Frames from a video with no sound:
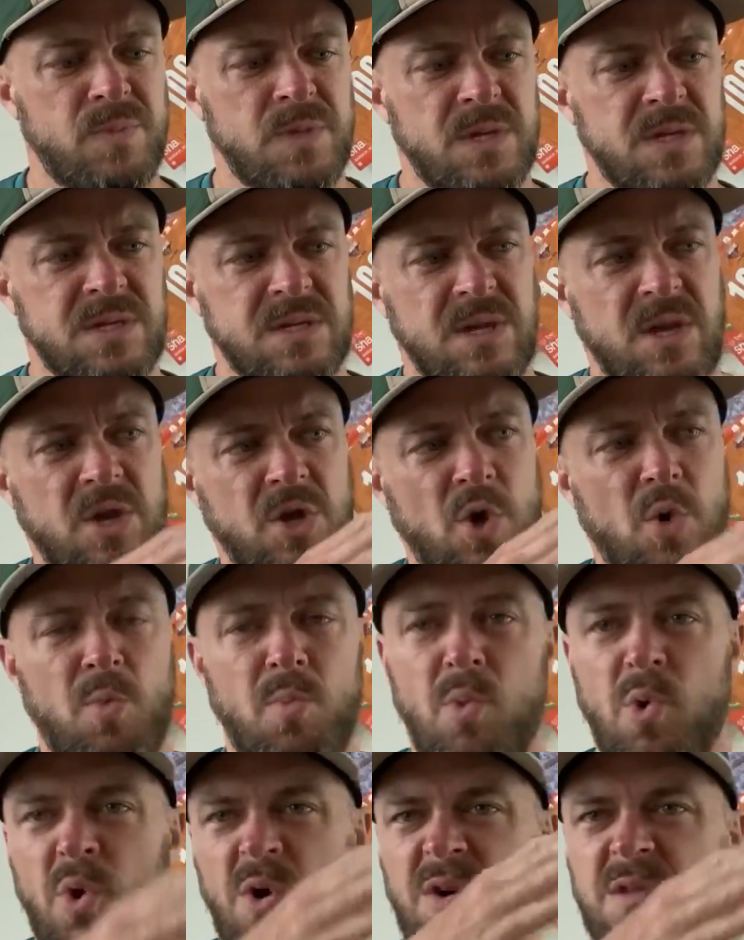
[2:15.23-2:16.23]
This is going to go
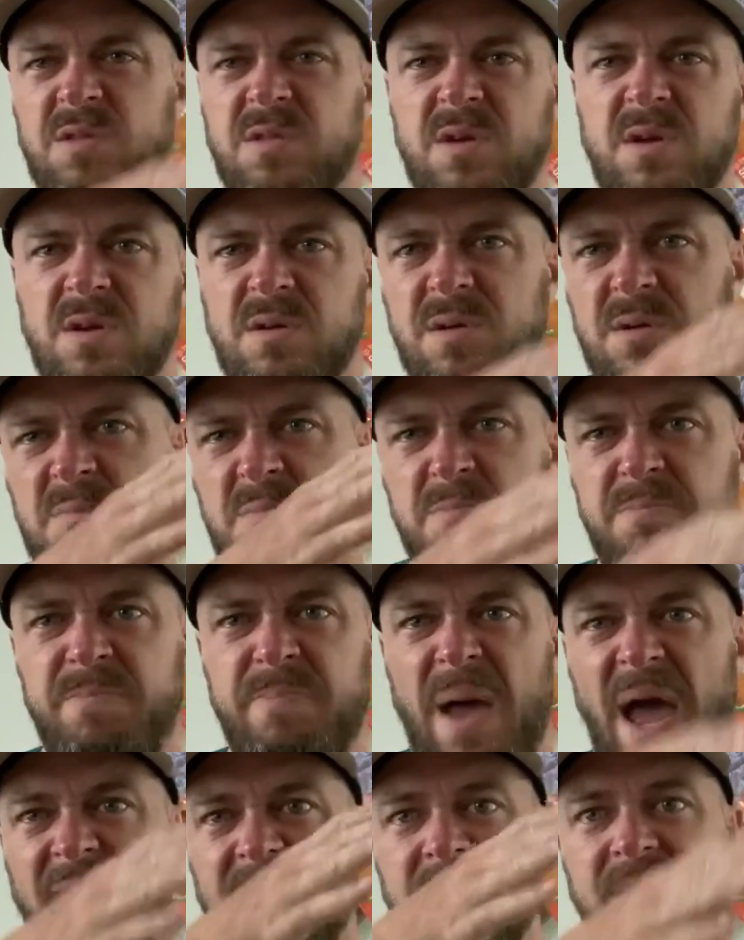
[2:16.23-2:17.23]
more in the
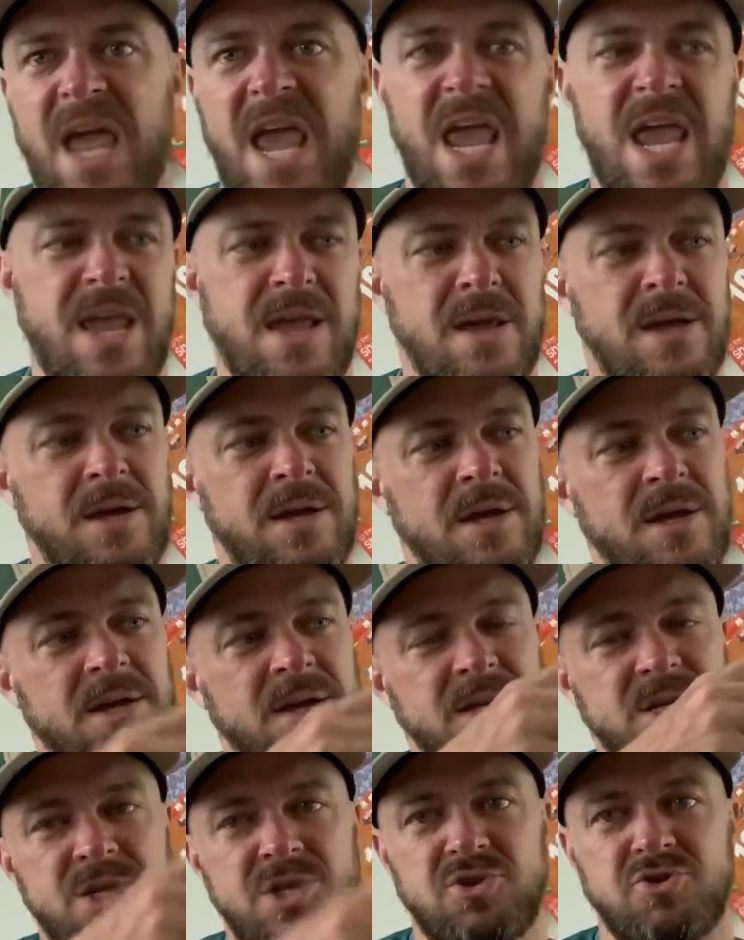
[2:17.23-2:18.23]
ballet
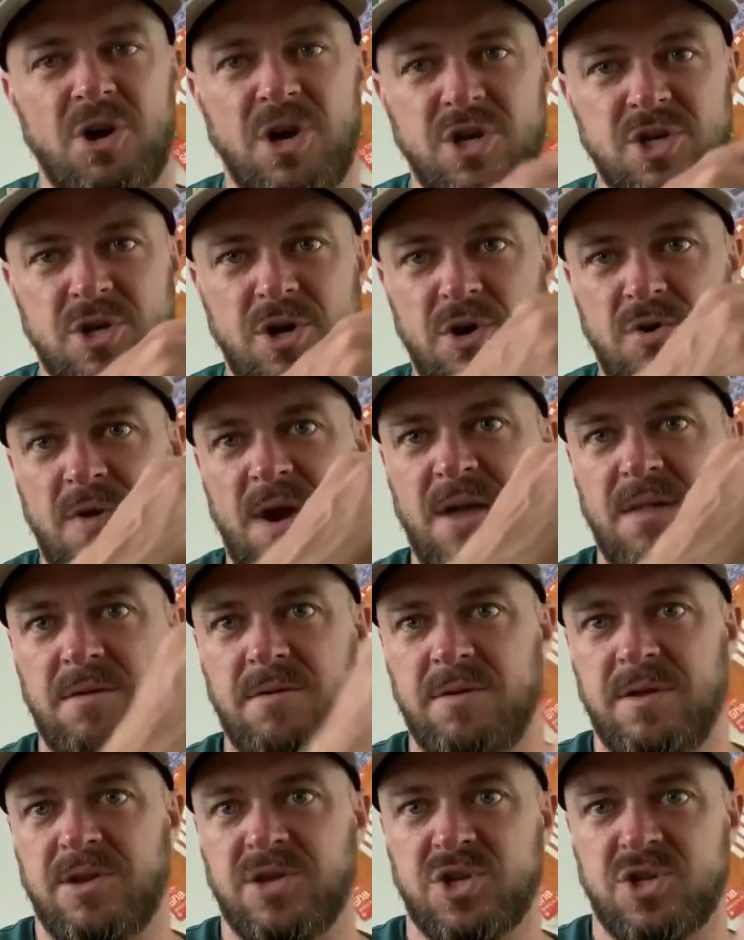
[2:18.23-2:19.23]
structure rather
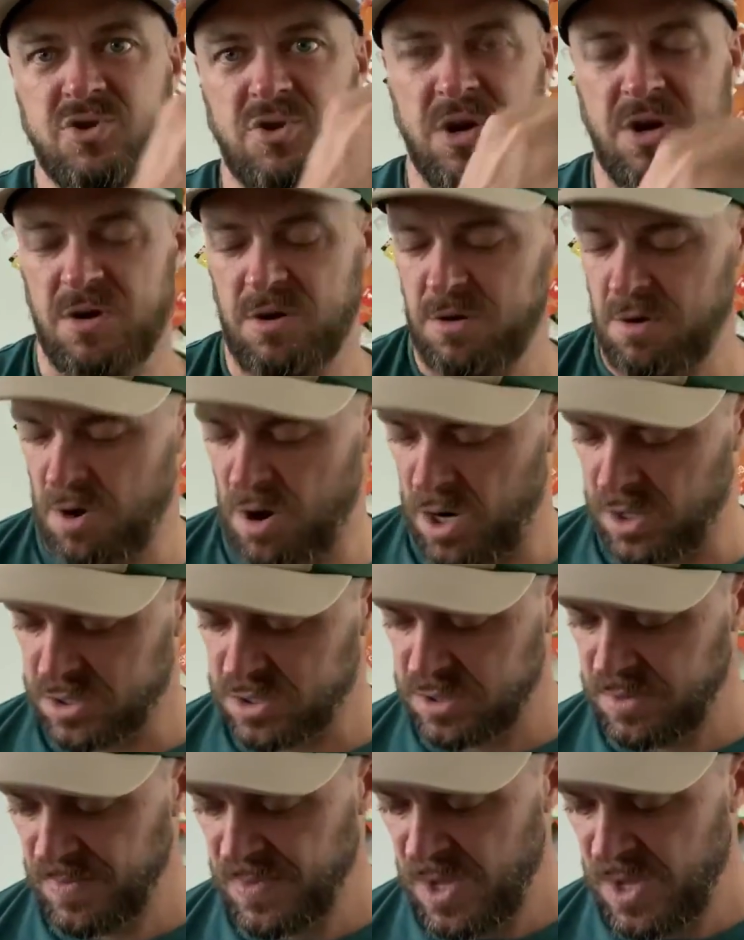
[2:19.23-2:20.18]
than straight across.